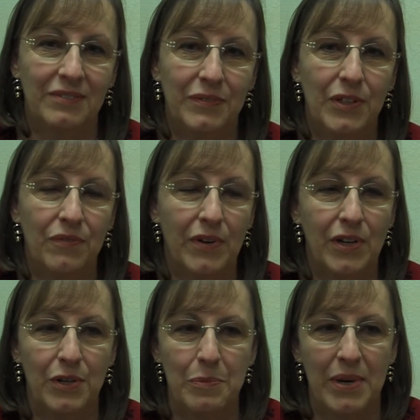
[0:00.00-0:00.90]
Feel very
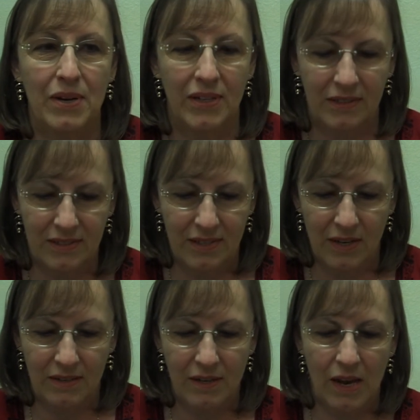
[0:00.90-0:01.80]
good about it.
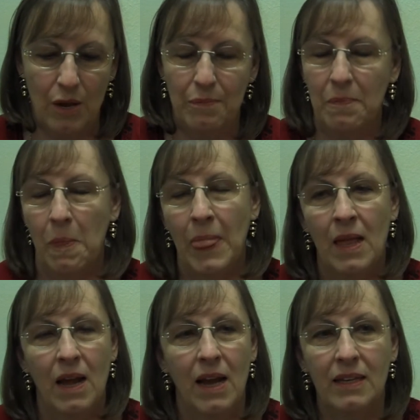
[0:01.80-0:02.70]
And um,
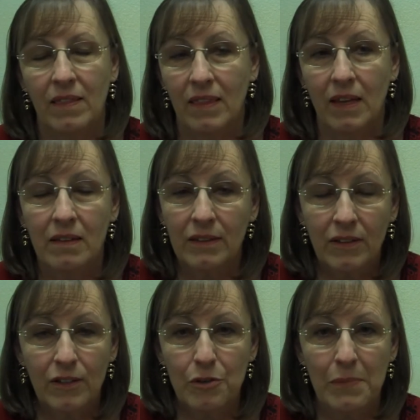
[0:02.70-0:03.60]
I can think
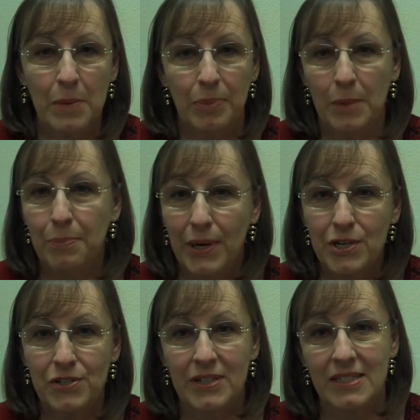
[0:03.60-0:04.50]
clearer. My blood
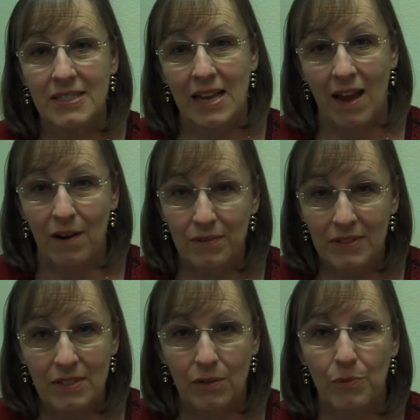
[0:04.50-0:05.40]
pressure is down
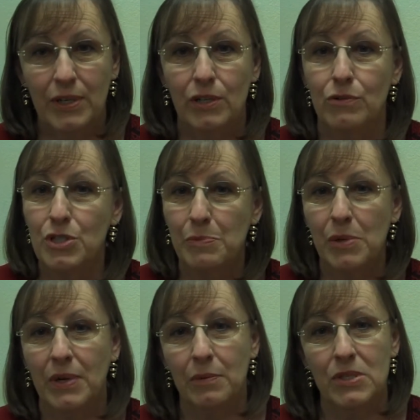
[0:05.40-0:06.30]
to what it used to be
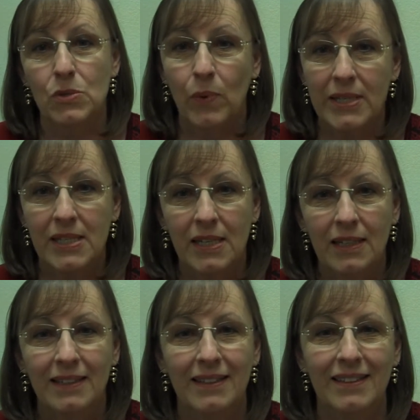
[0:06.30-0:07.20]
when I was 20.
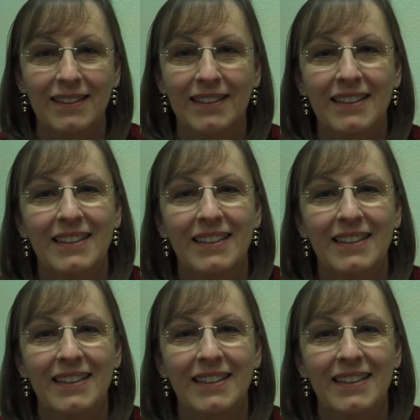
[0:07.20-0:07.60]
Mm -hmm.